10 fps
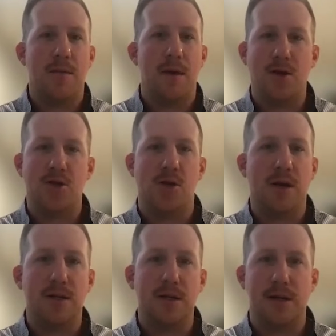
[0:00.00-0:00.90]
making sure
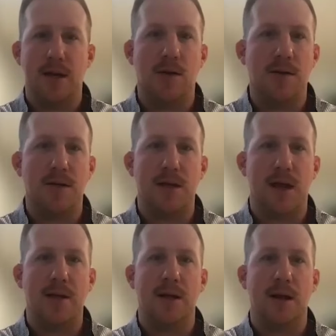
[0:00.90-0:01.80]
it is legal in the
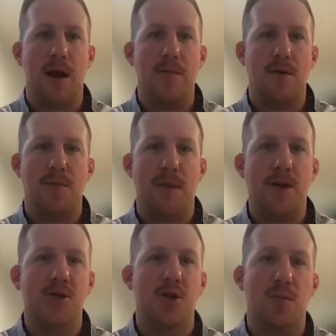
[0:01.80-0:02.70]
States, and
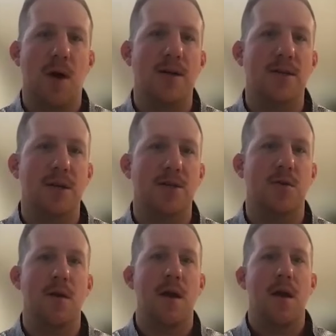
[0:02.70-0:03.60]
making sure your
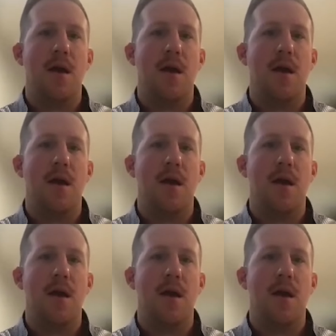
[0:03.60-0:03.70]
processor,